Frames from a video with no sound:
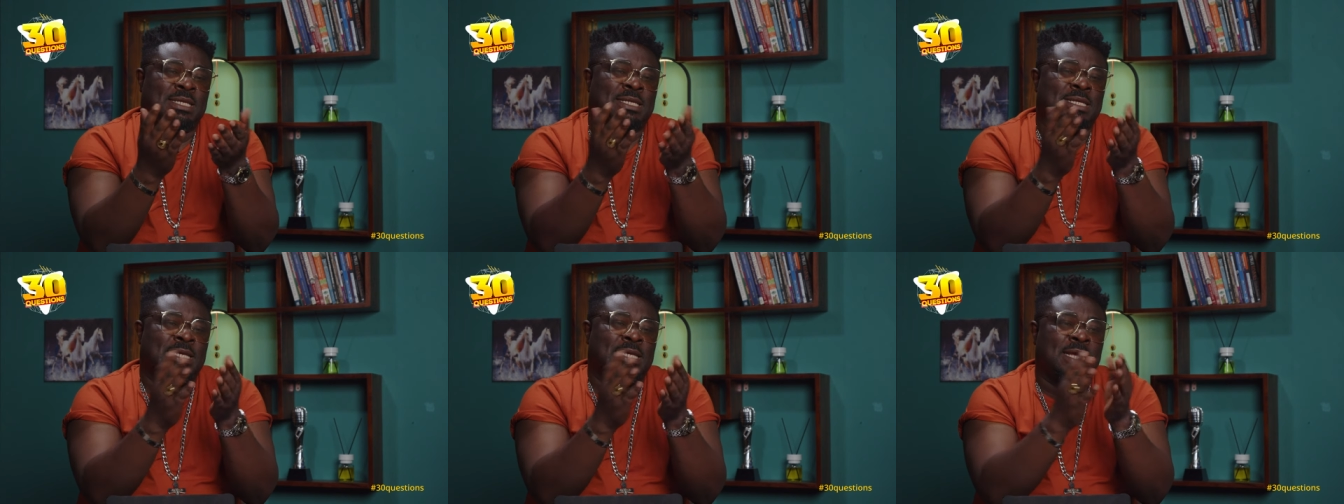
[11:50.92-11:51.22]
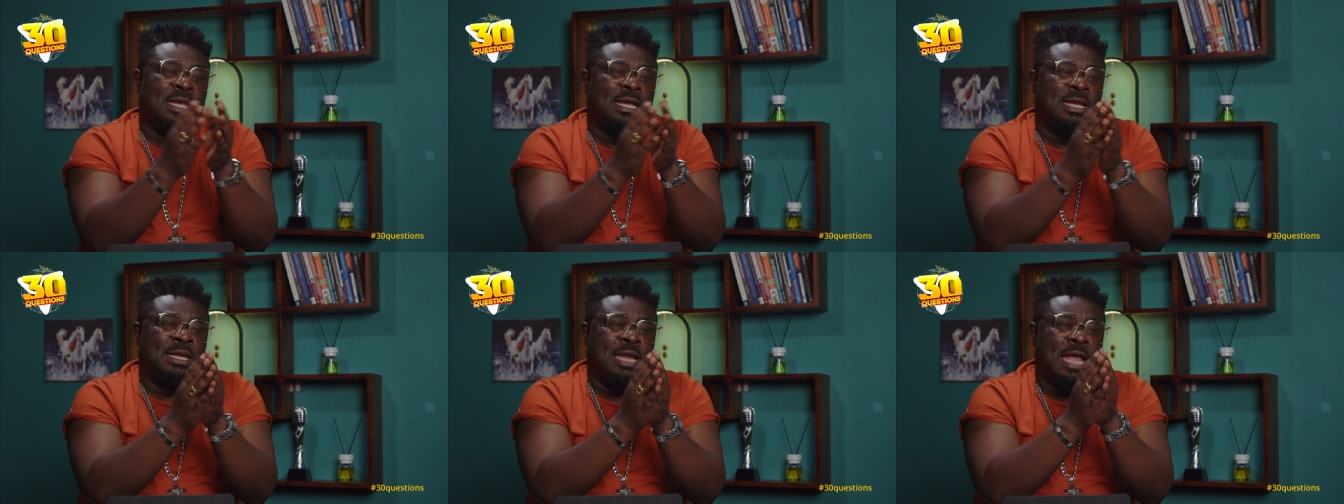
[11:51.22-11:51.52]

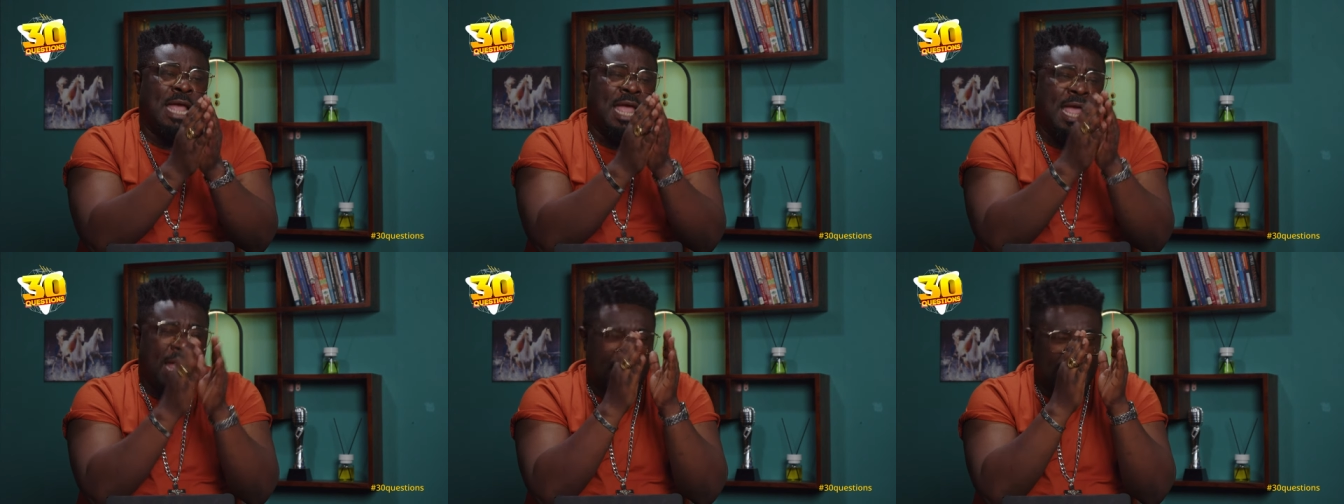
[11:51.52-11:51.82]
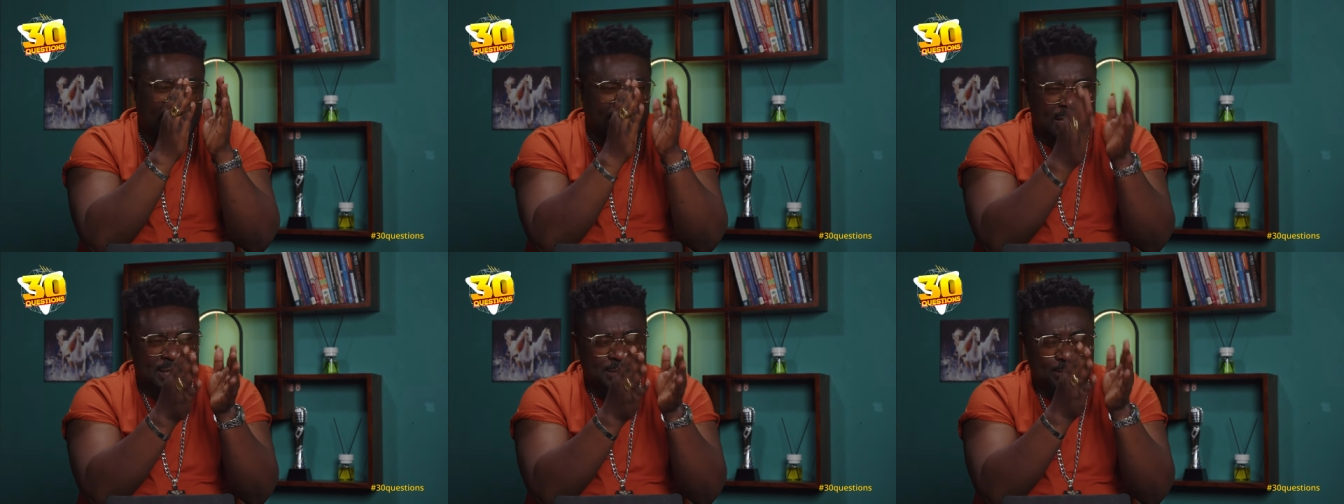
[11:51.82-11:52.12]
scene,
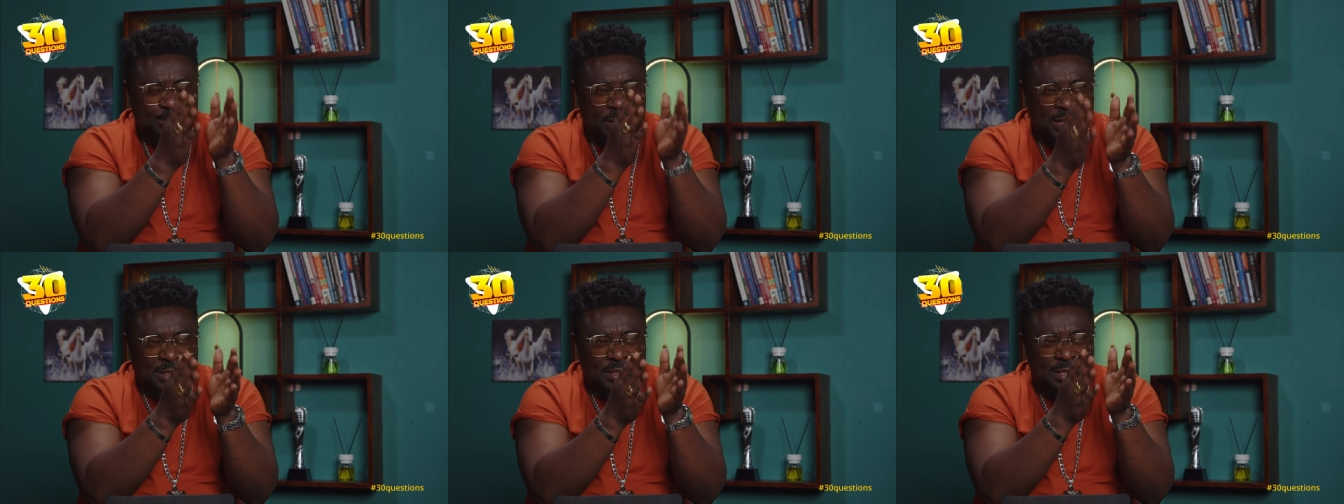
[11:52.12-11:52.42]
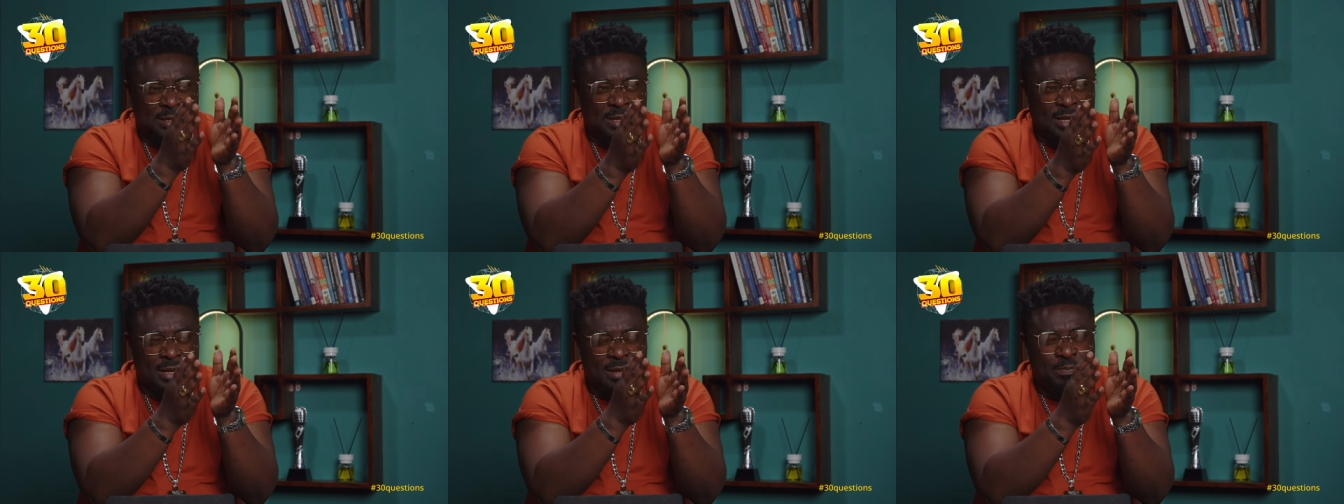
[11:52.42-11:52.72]
and this
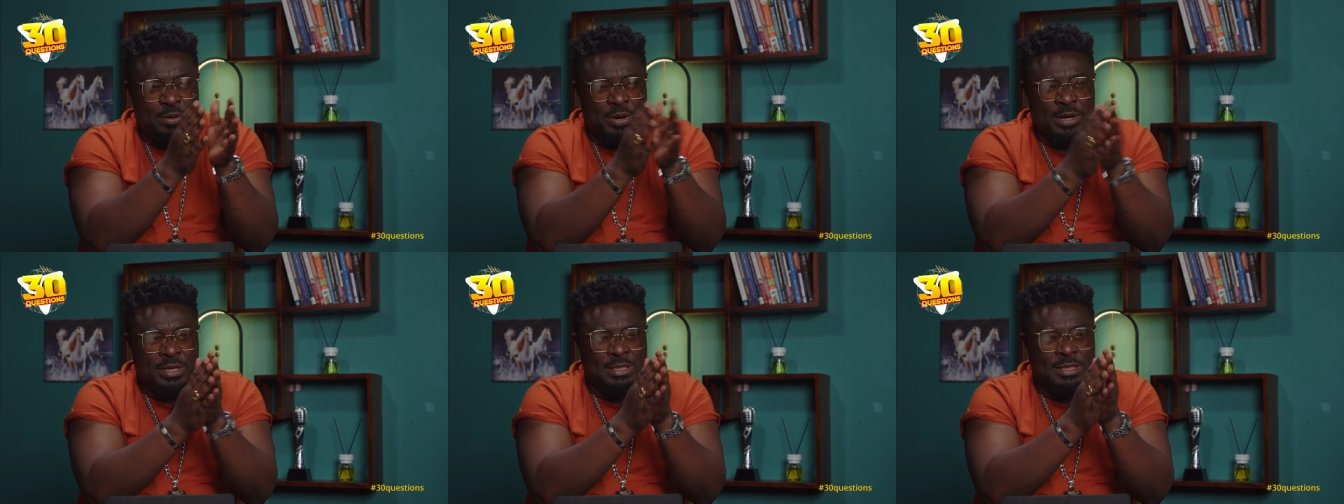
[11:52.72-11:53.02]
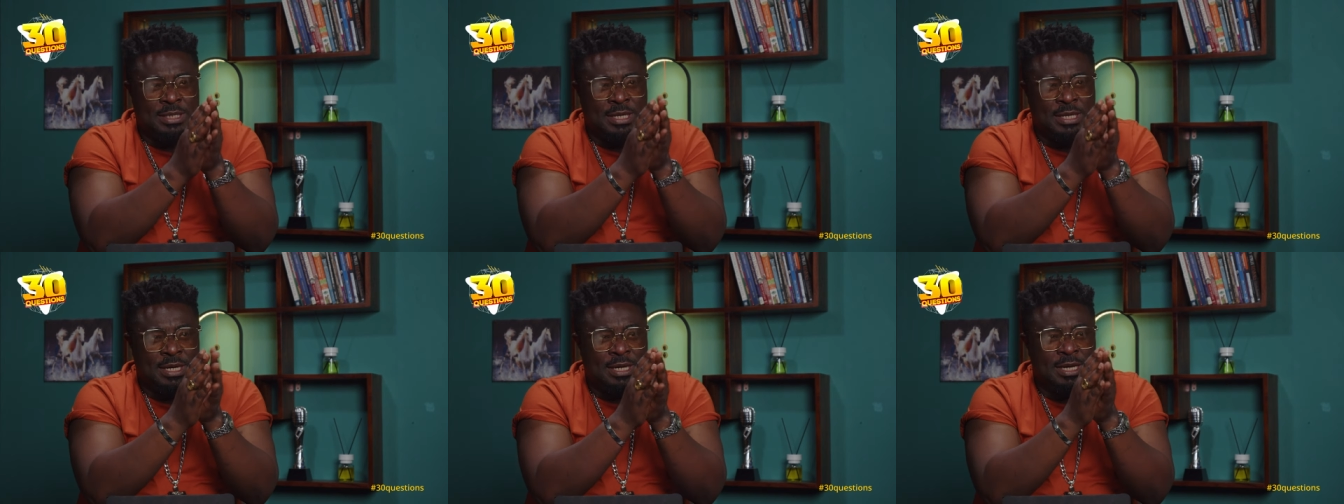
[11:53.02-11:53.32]
particular
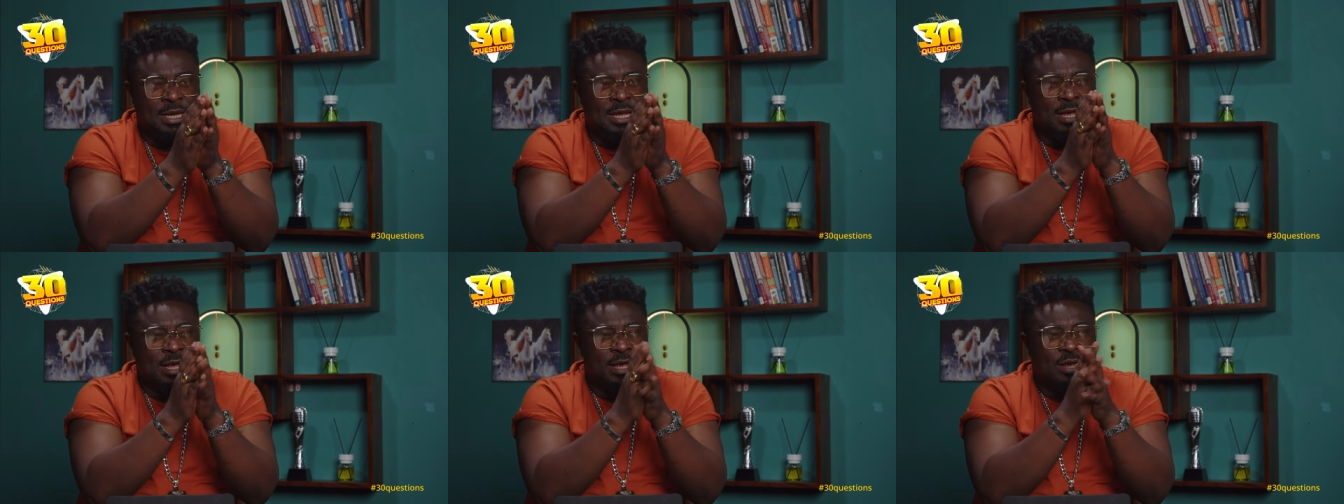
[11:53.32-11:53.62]
person